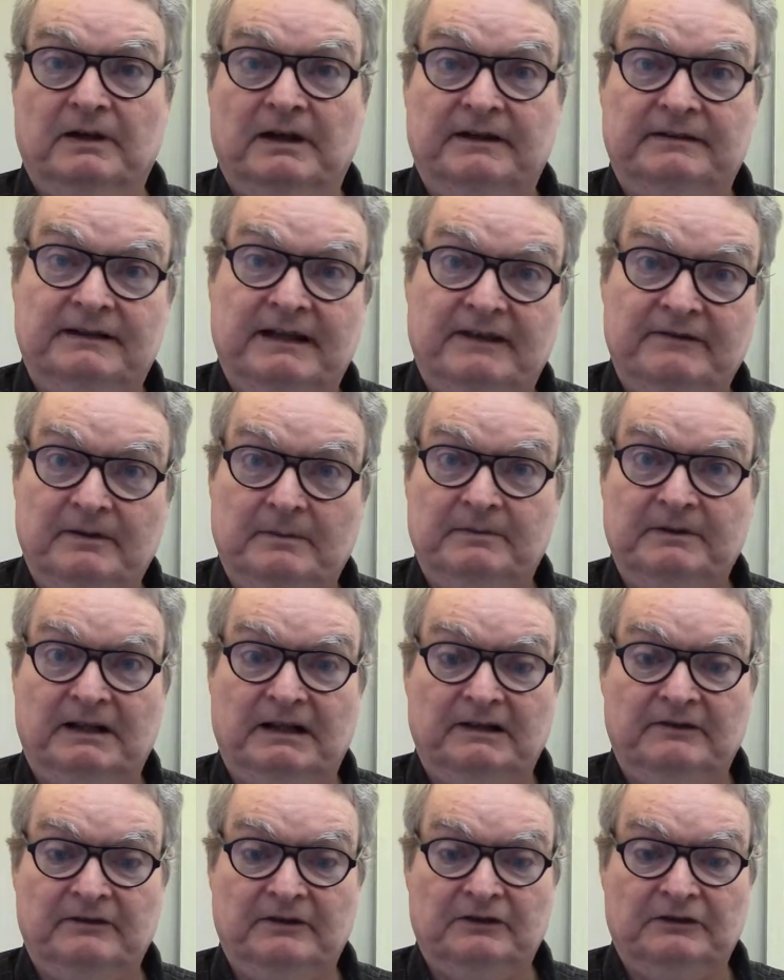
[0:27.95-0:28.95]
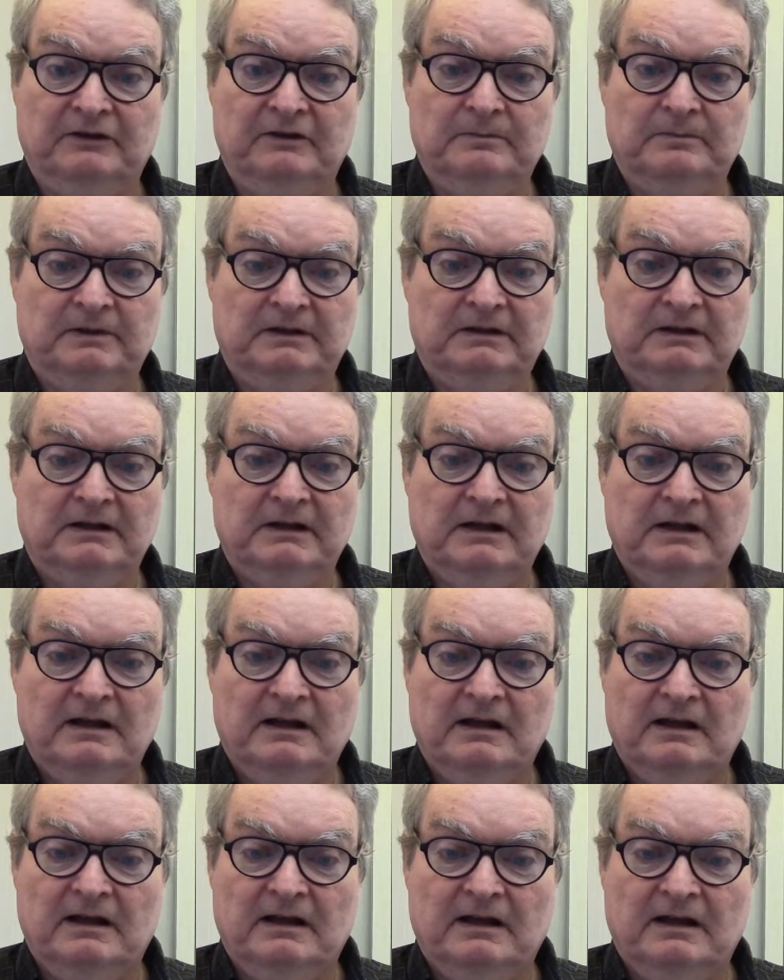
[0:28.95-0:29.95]
I gave up television. But
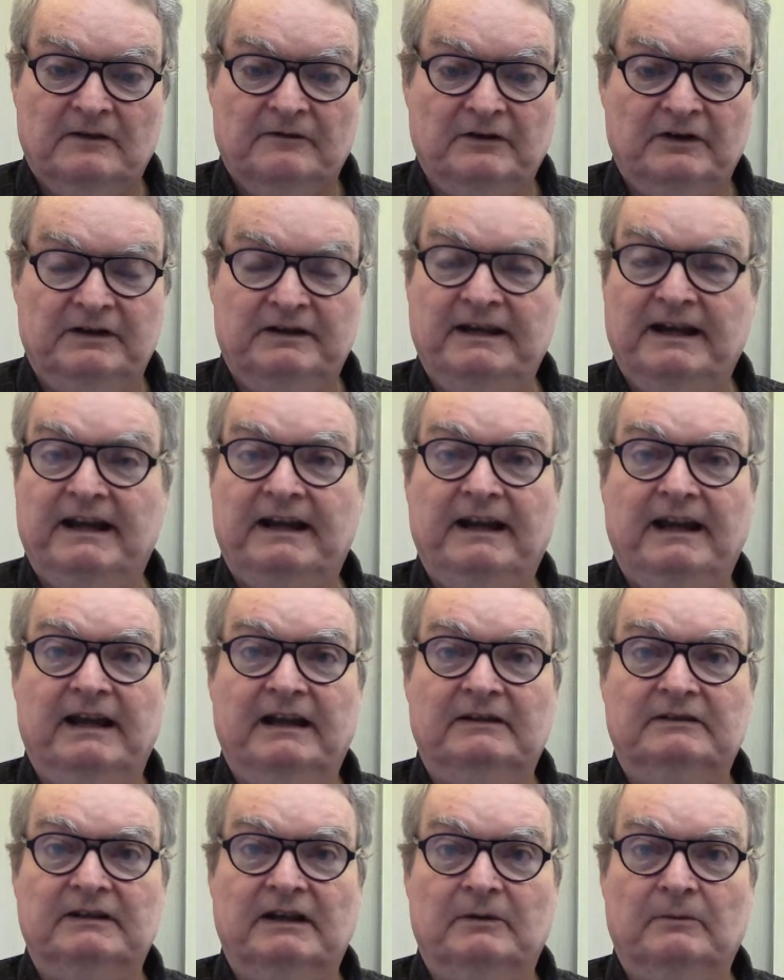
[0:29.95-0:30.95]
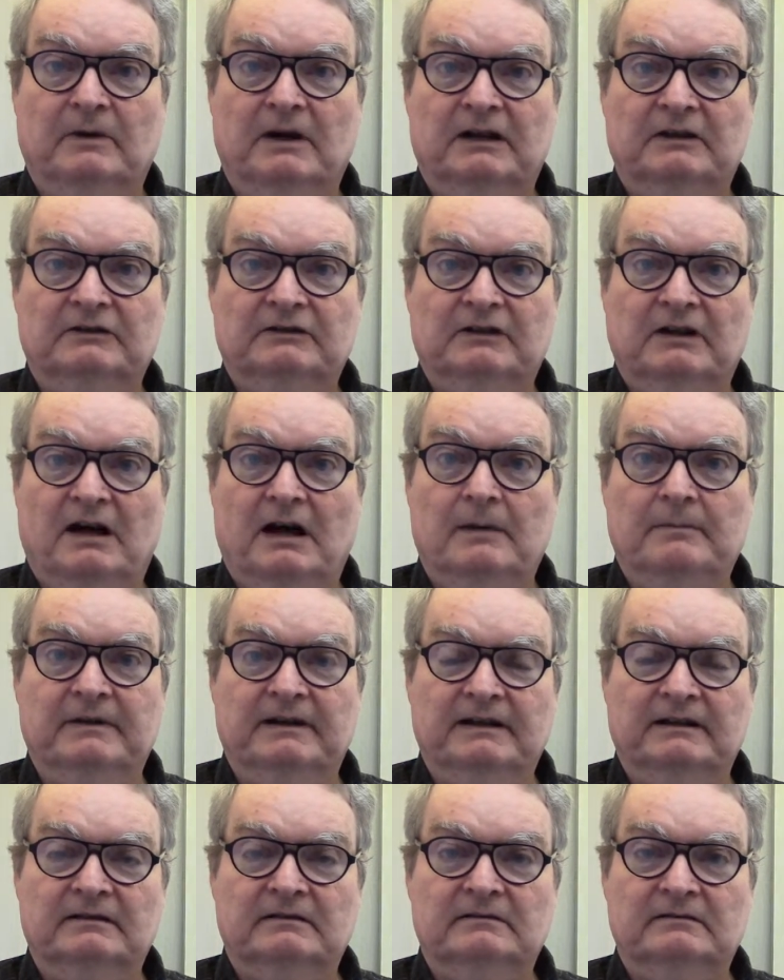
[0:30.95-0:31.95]
for decades, I watched comedy.